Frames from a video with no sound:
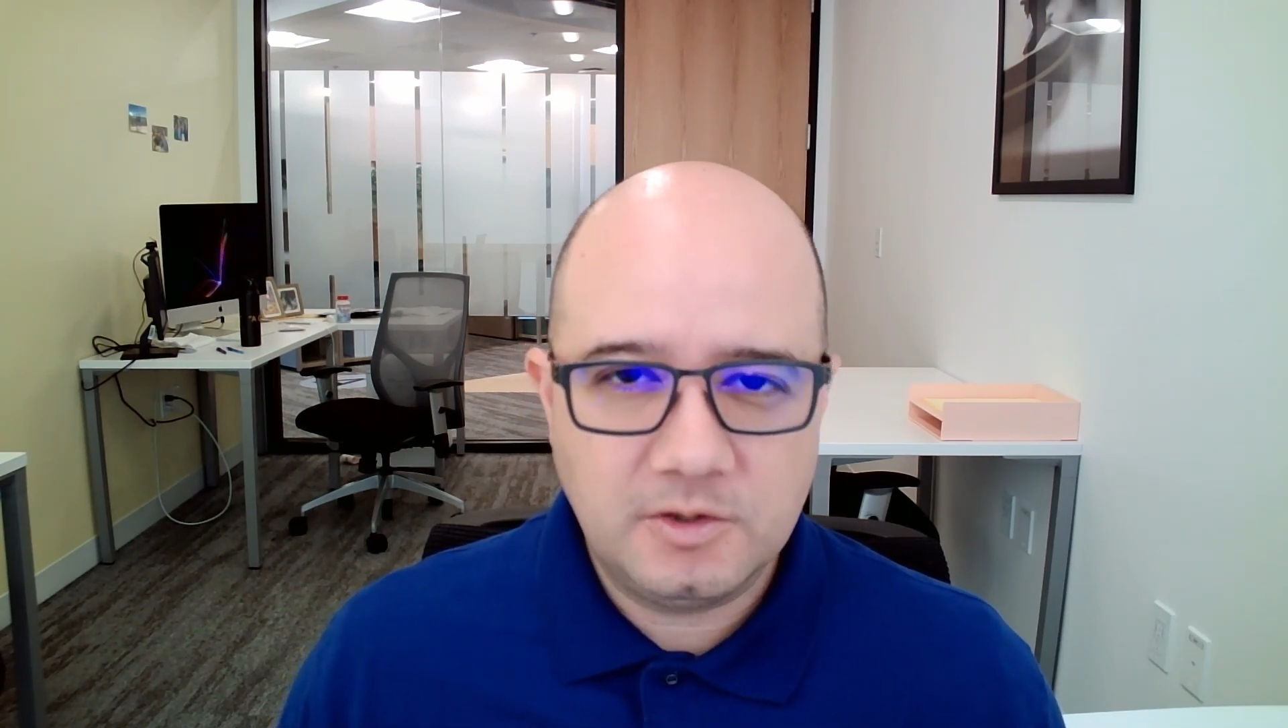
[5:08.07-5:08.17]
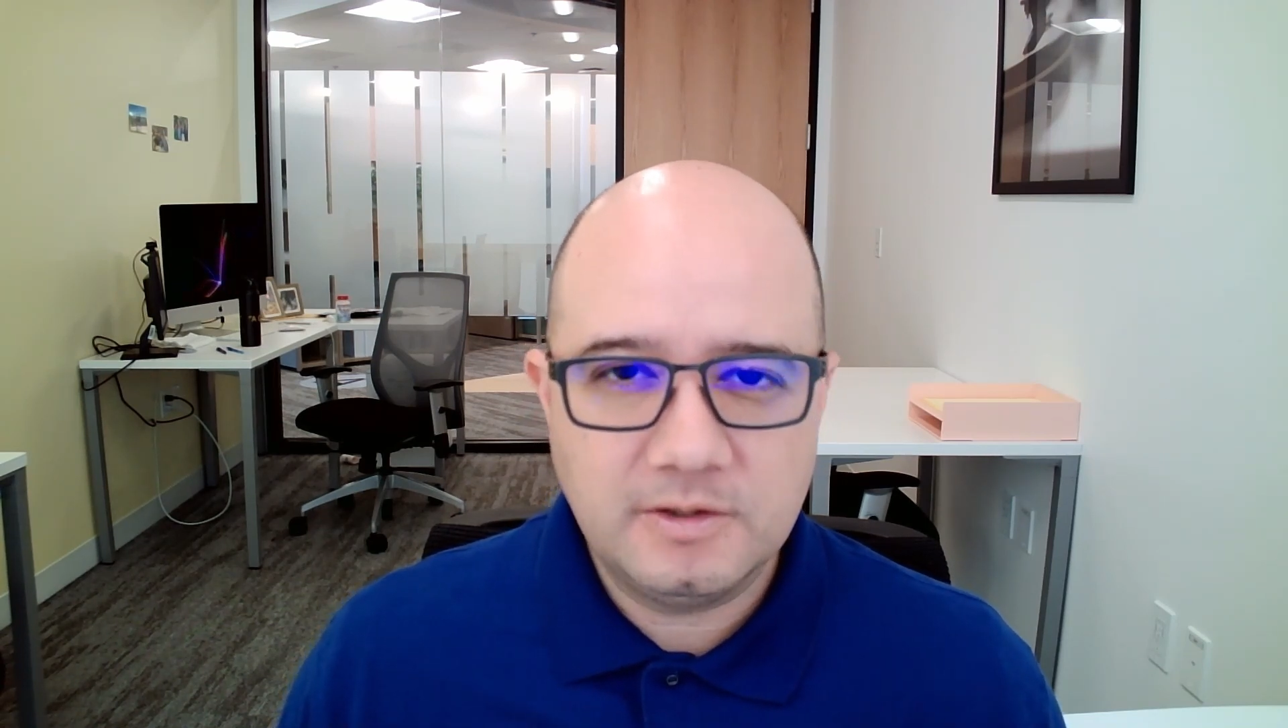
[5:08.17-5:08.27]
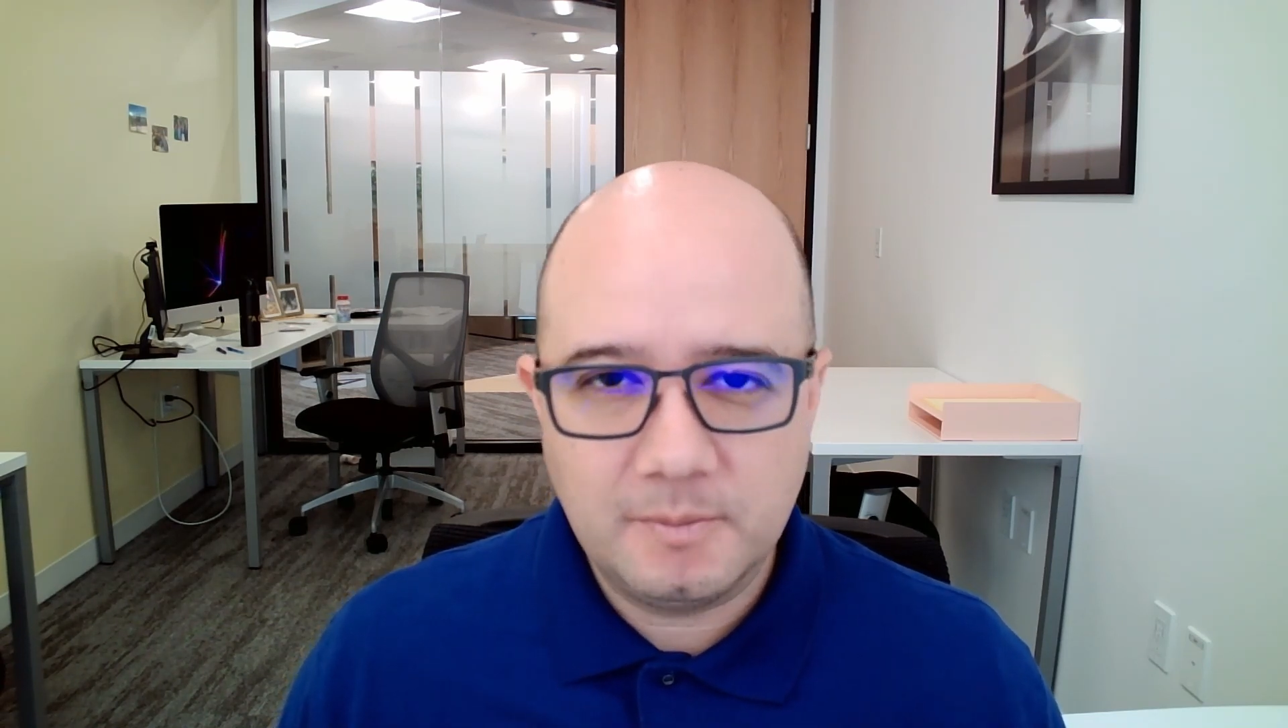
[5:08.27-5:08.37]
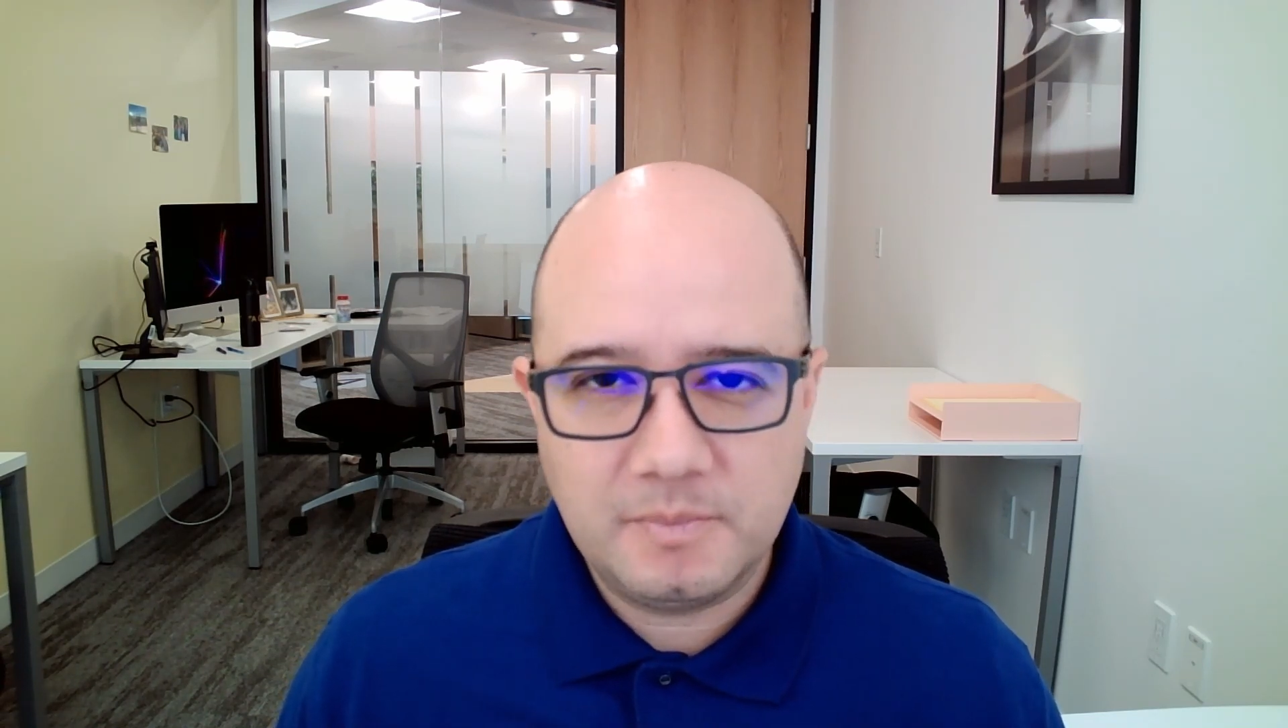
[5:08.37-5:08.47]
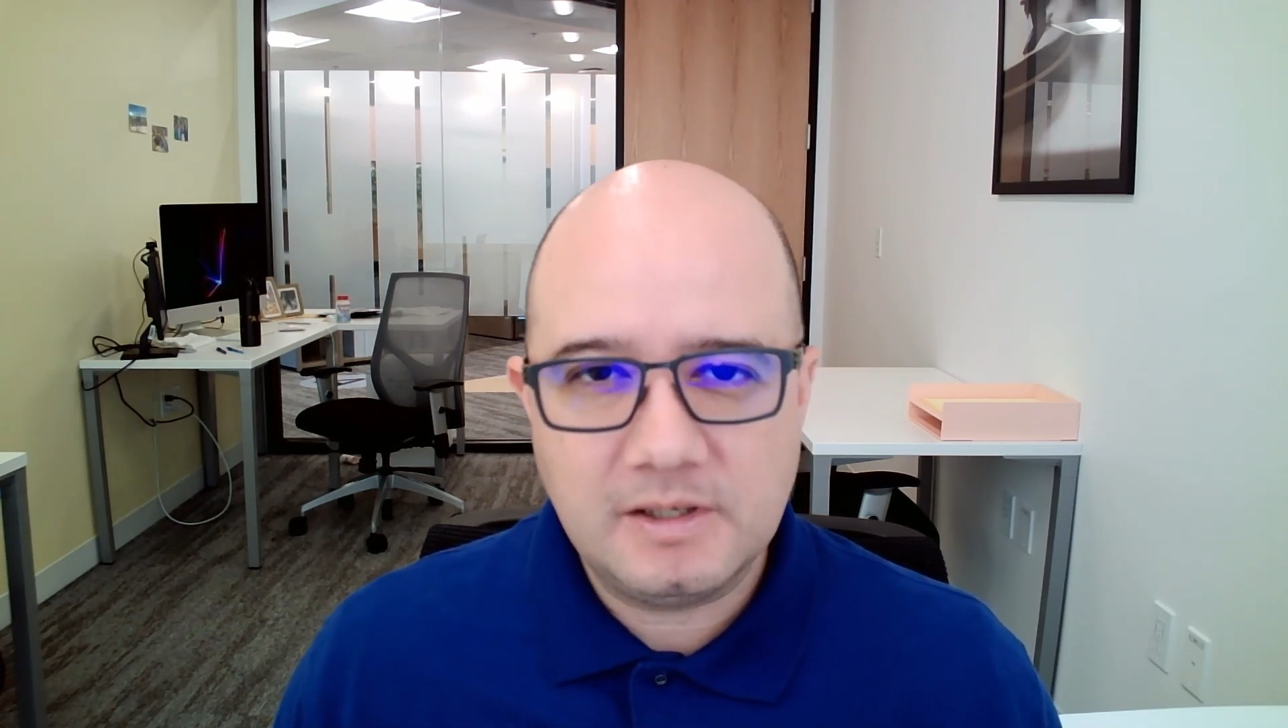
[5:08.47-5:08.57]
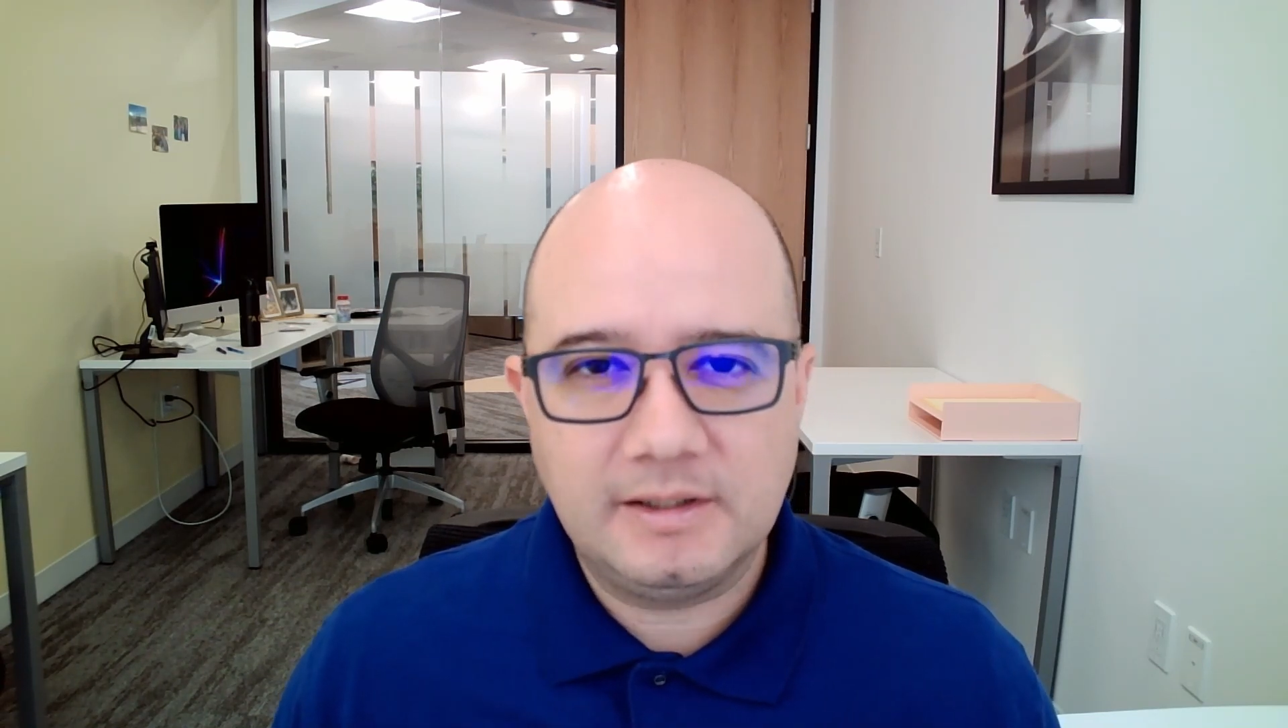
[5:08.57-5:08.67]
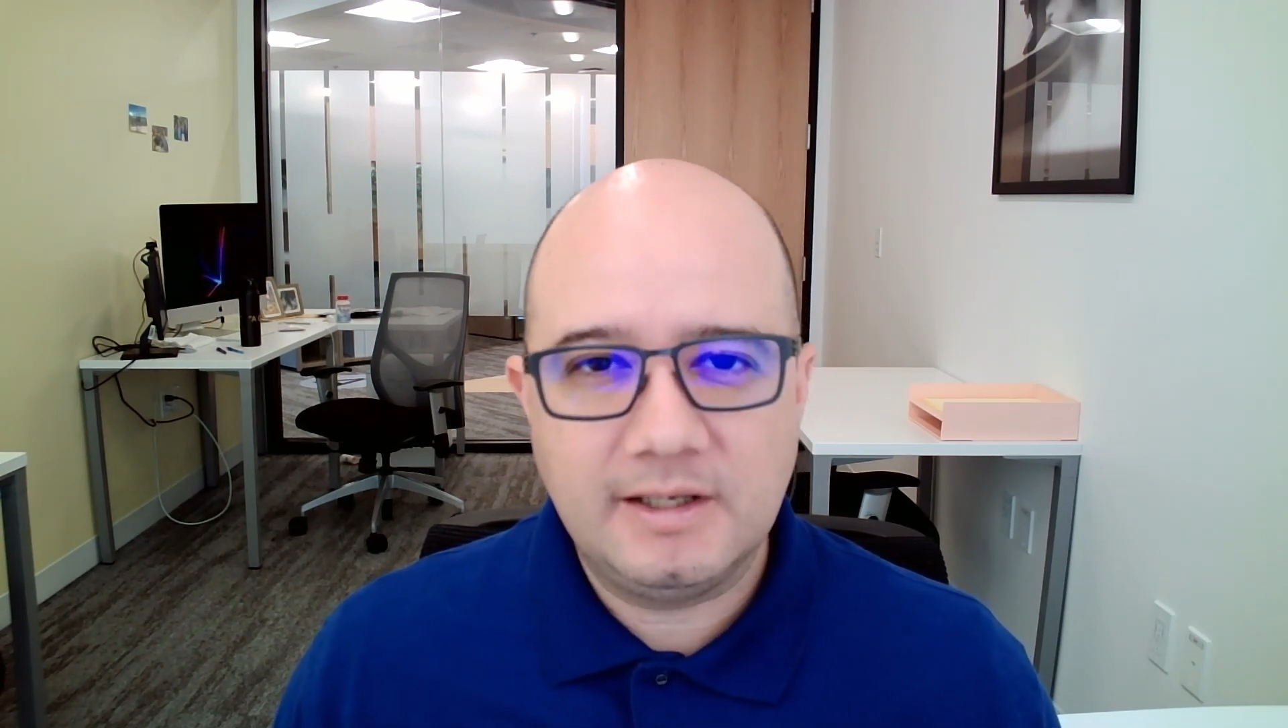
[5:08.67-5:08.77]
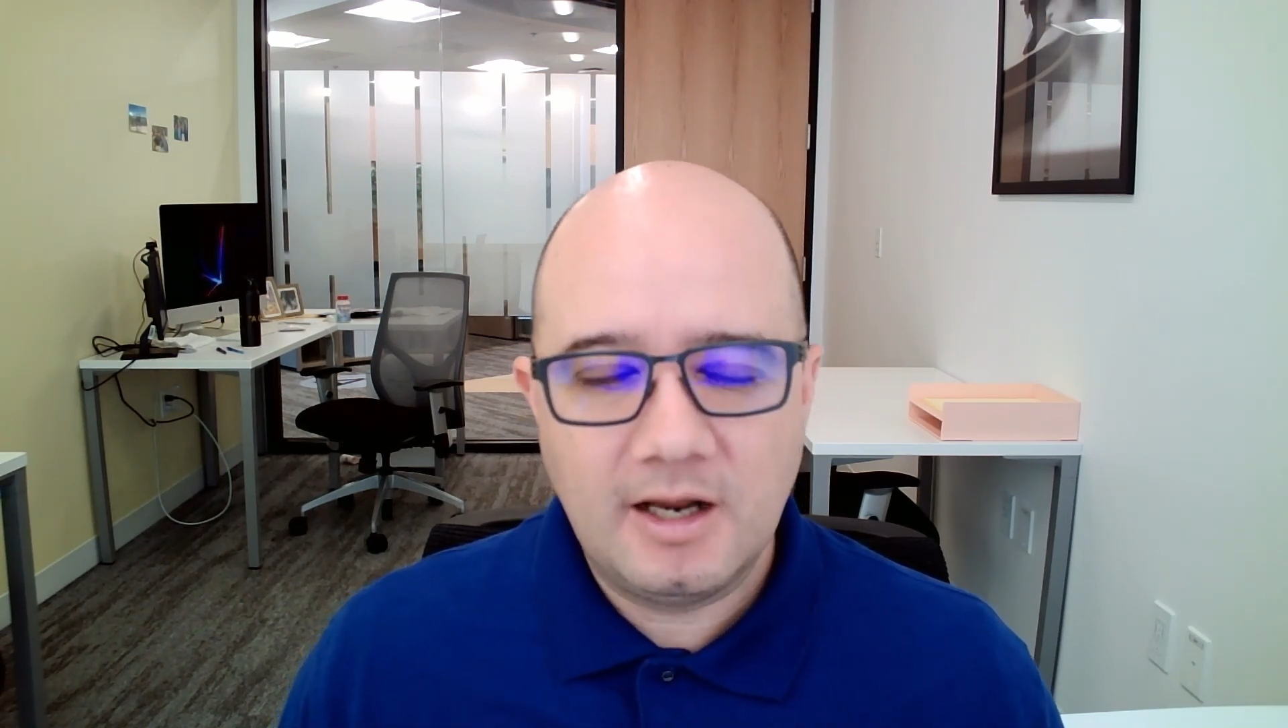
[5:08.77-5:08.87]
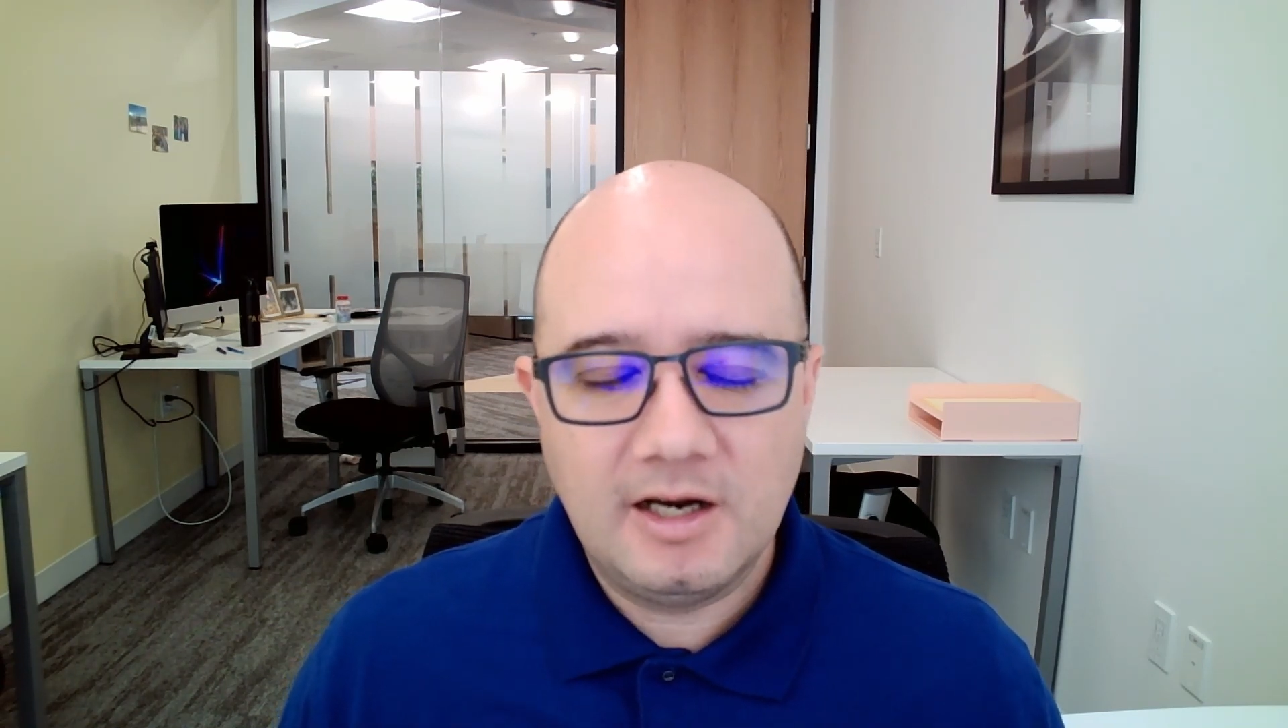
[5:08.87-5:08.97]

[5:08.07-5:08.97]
typically high